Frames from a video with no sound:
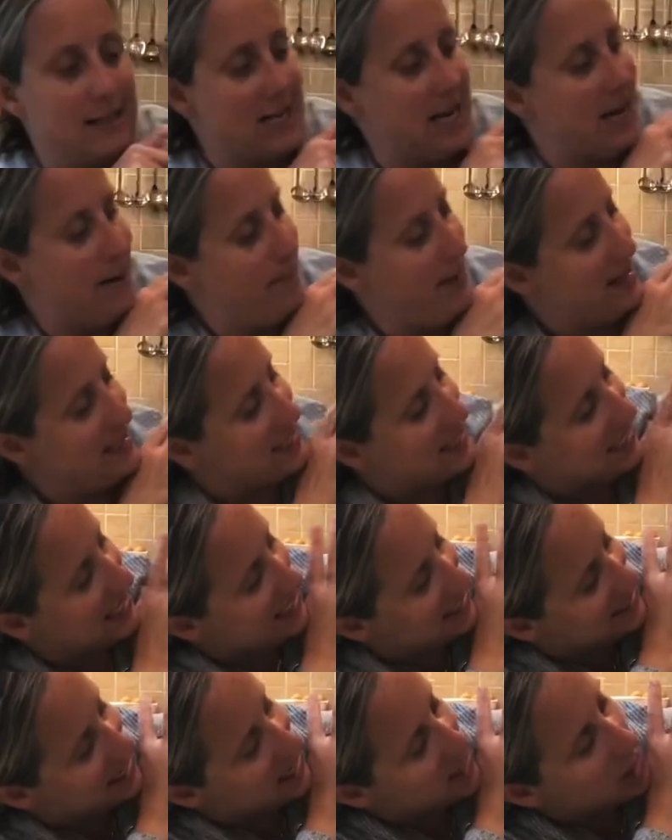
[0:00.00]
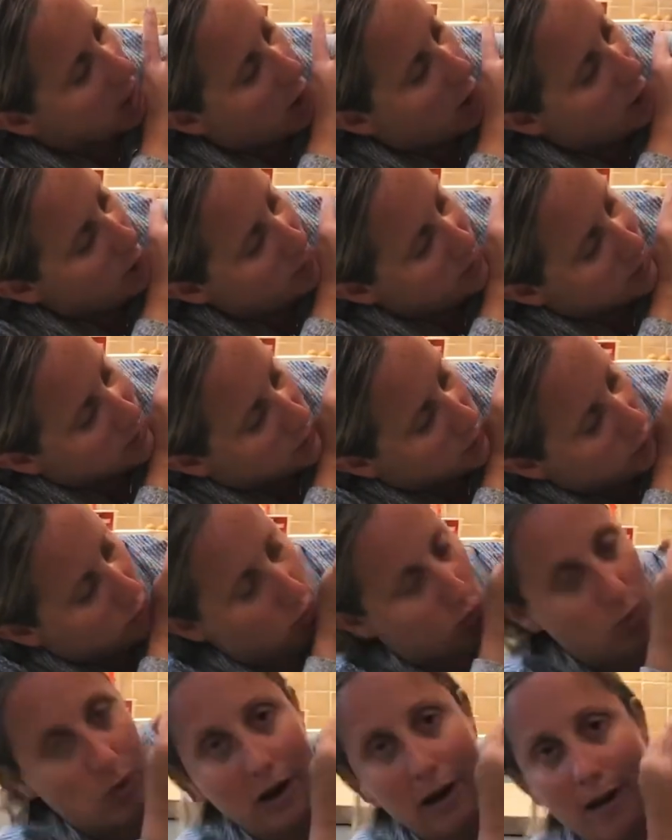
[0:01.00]
and it basically says
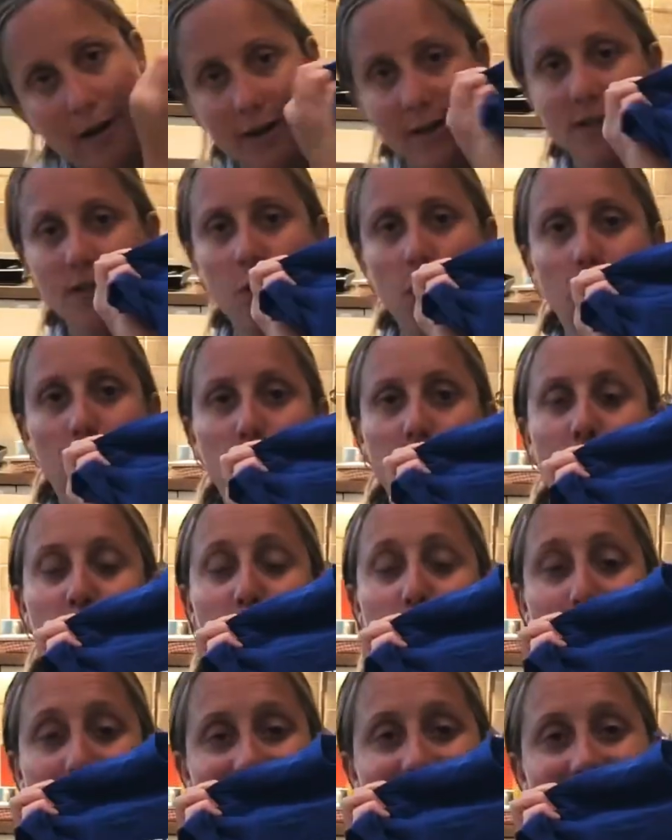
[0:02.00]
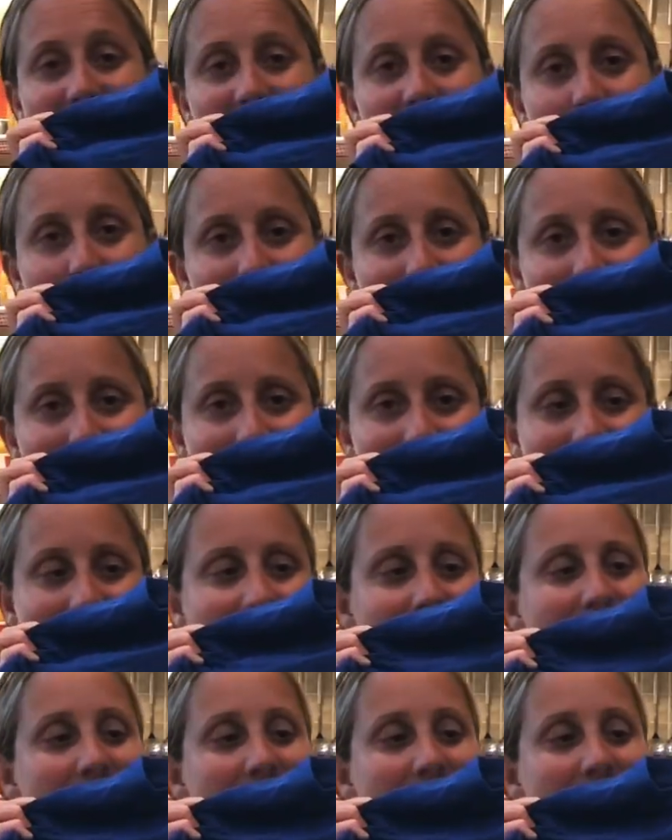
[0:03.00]
Homeschool Class of 2020,